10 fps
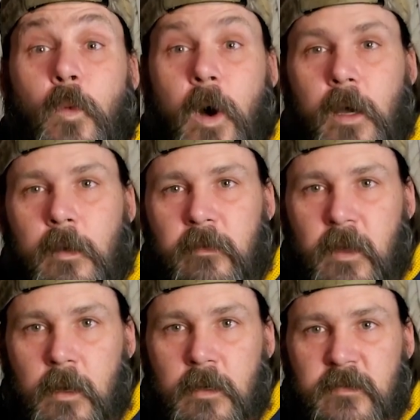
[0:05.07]
Welcome to
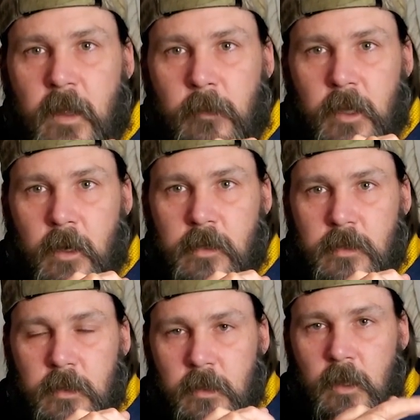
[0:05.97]
Veterans Family Archery.
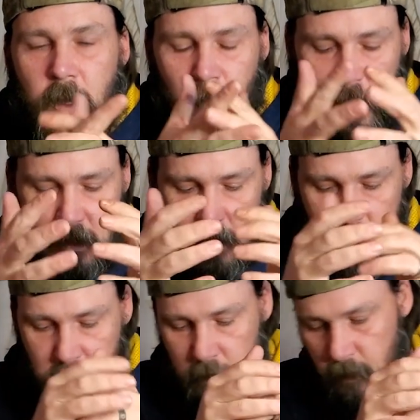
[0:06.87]
I'm Wes
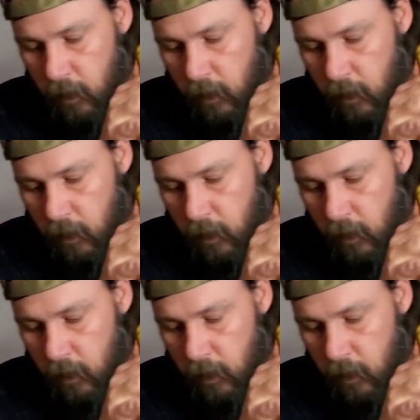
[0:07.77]
Custer.